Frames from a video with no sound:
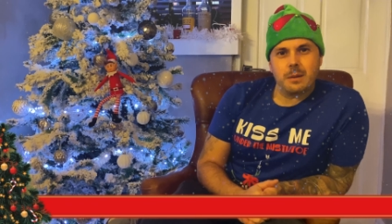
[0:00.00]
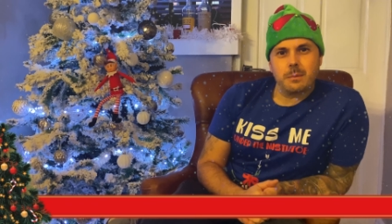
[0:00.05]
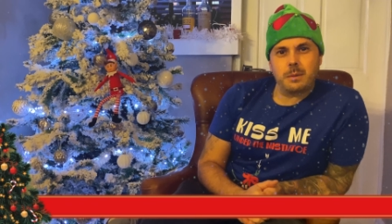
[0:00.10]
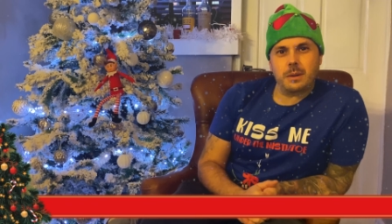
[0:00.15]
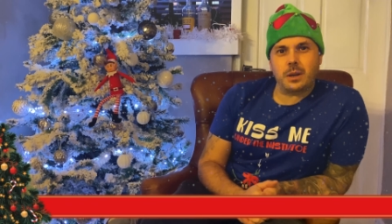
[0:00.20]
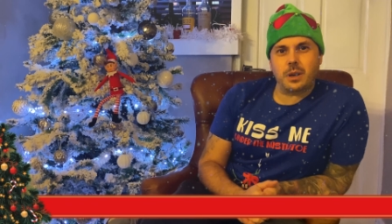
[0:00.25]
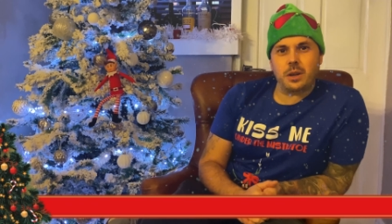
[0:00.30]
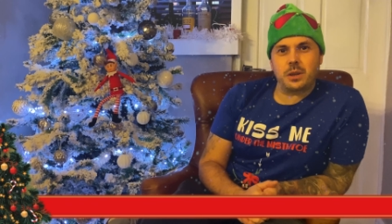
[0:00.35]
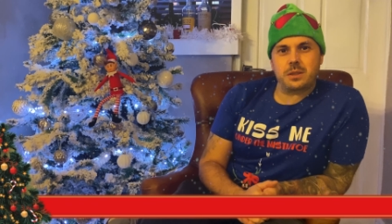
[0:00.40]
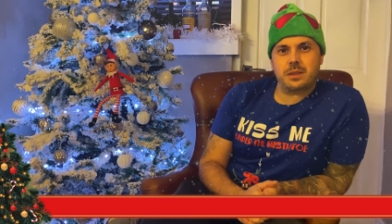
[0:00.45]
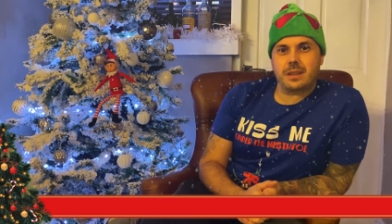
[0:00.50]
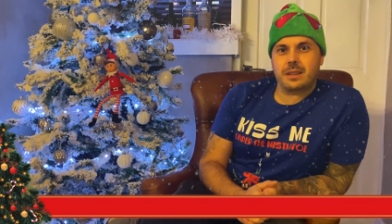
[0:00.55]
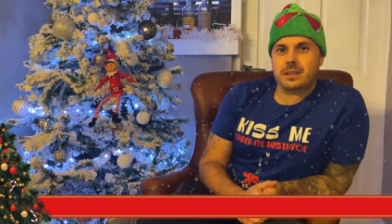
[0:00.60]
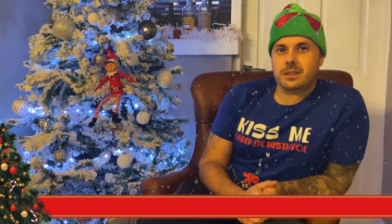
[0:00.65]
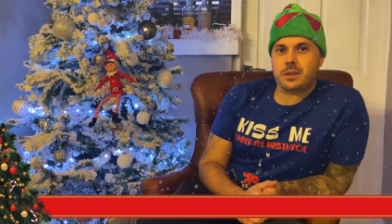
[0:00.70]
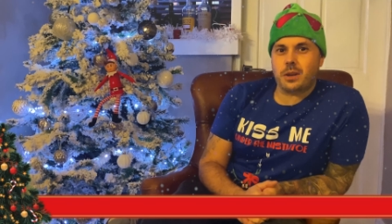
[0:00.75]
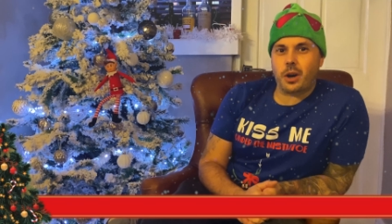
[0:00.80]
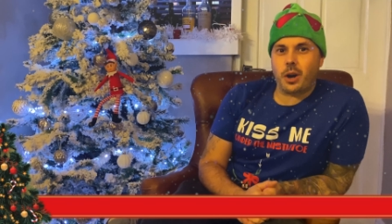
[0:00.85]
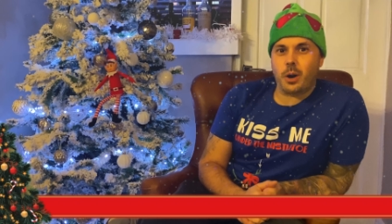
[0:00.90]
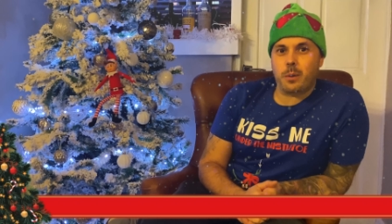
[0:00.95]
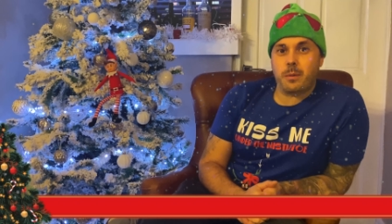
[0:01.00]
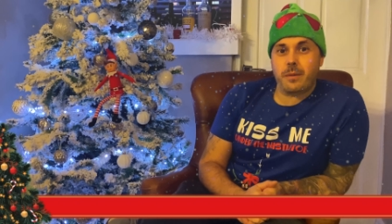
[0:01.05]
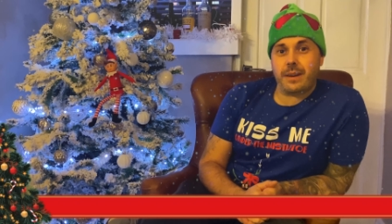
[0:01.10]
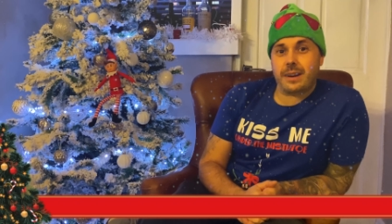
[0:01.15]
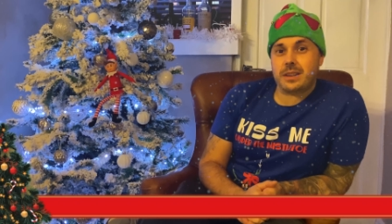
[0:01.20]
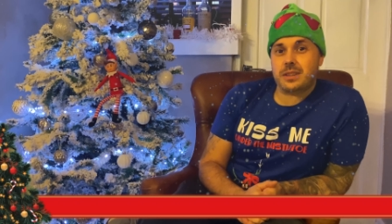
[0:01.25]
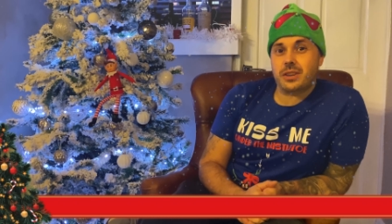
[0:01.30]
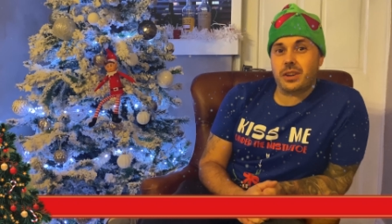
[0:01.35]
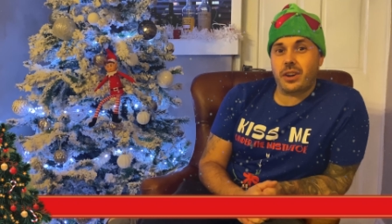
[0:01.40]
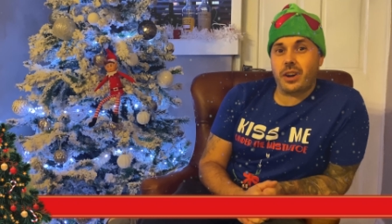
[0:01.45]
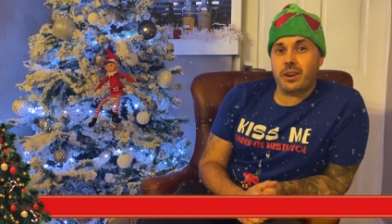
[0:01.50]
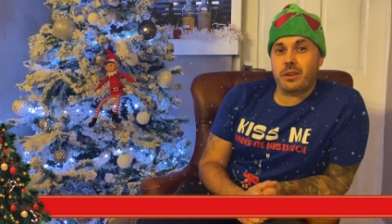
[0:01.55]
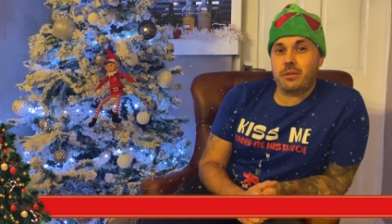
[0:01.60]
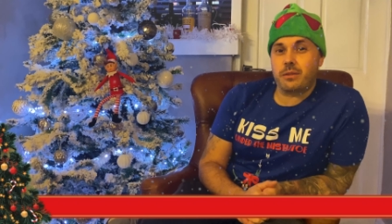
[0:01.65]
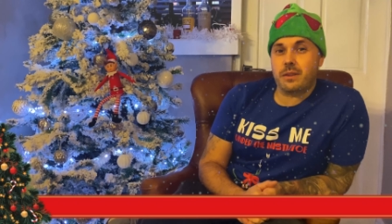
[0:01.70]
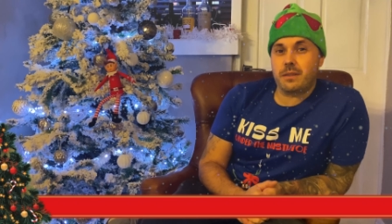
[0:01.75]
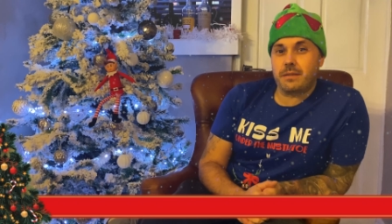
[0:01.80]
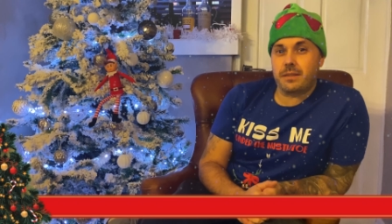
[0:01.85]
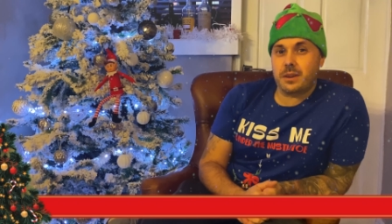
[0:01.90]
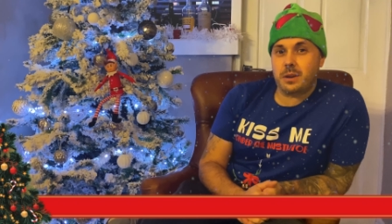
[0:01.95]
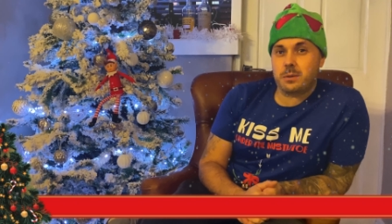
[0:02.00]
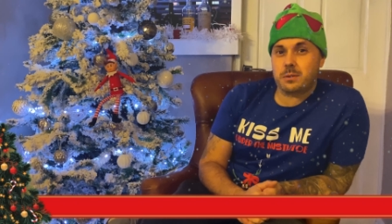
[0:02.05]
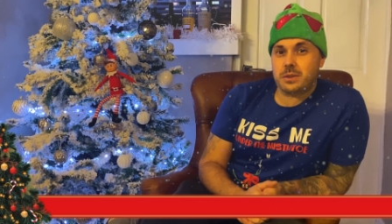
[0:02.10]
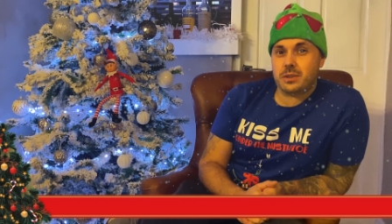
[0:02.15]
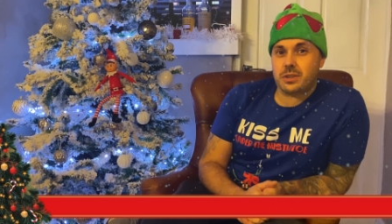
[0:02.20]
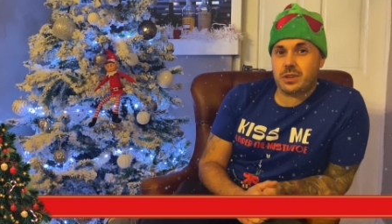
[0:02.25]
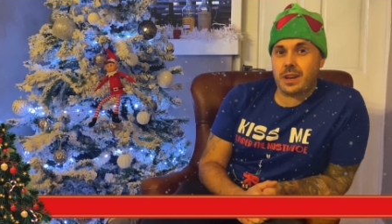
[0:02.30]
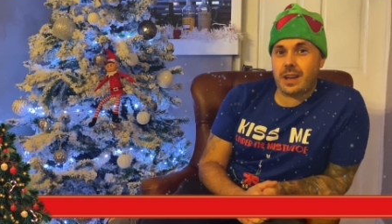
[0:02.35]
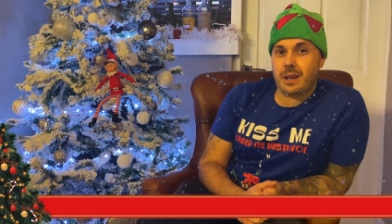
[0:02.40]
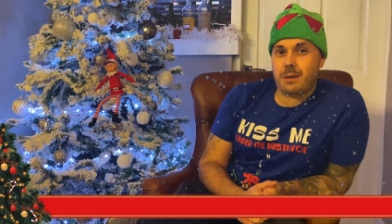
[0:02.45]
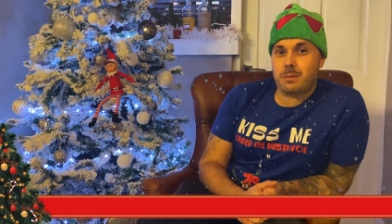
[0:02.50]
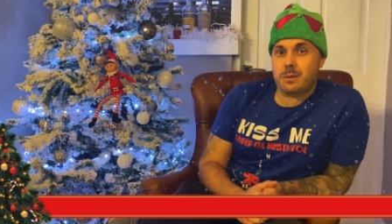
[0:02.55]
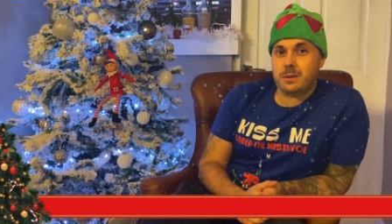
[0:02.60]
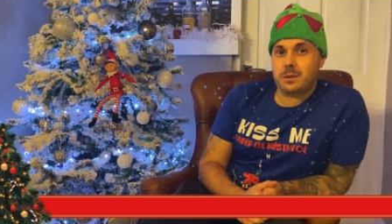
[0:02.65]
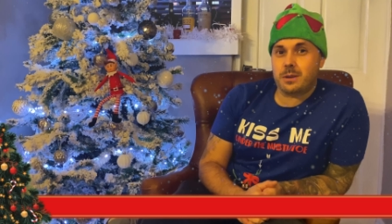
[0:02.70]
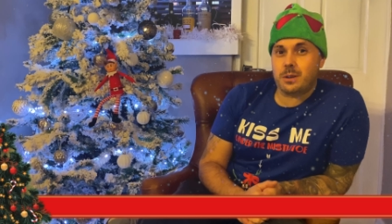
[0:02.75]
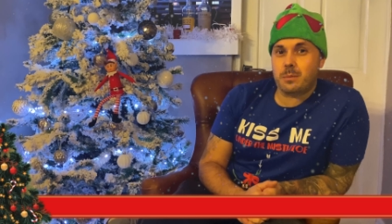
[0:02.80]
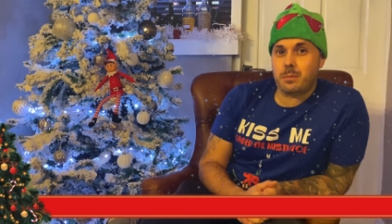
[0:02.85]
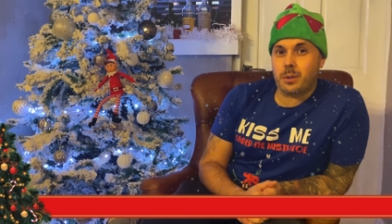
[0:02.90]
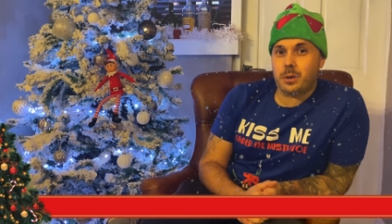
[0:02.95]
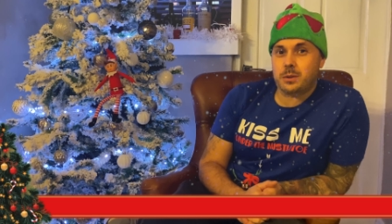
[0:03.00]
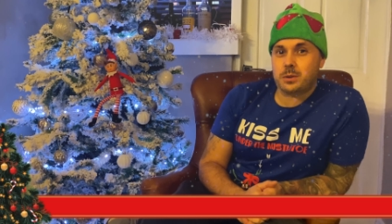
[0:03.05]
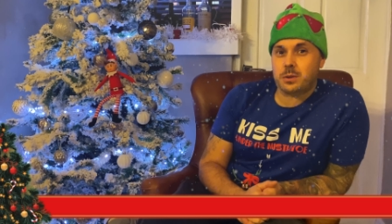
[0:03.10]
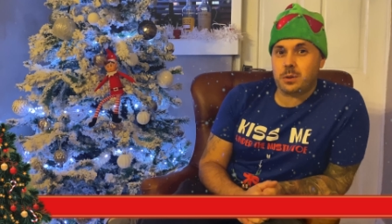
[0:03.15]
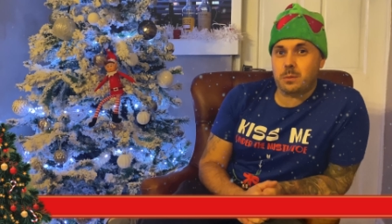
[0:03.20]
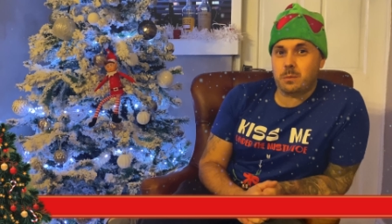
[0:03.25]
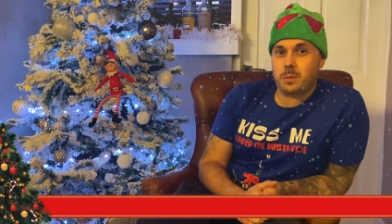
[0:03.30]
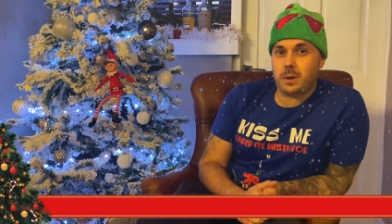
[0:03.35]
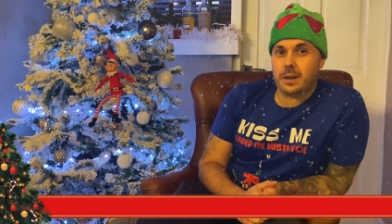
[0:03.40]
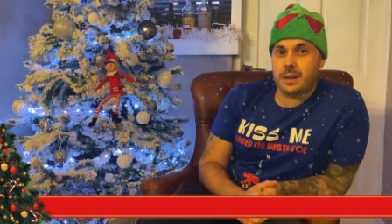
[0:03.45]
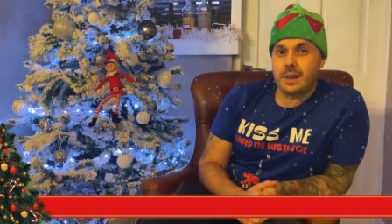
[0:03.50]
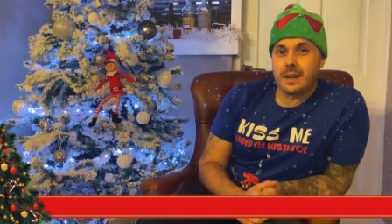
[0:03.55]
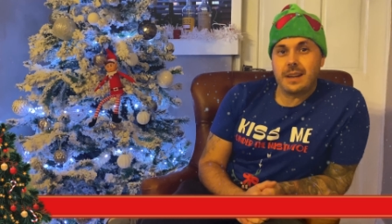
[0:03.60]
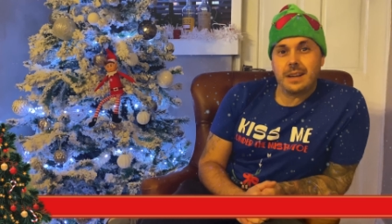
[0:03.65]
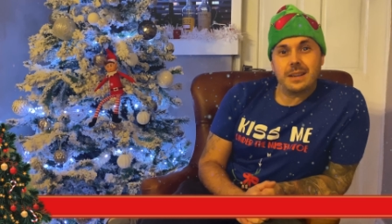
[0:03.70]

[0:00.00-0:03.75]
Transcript: because this time we've actually got a review to share with you by someone.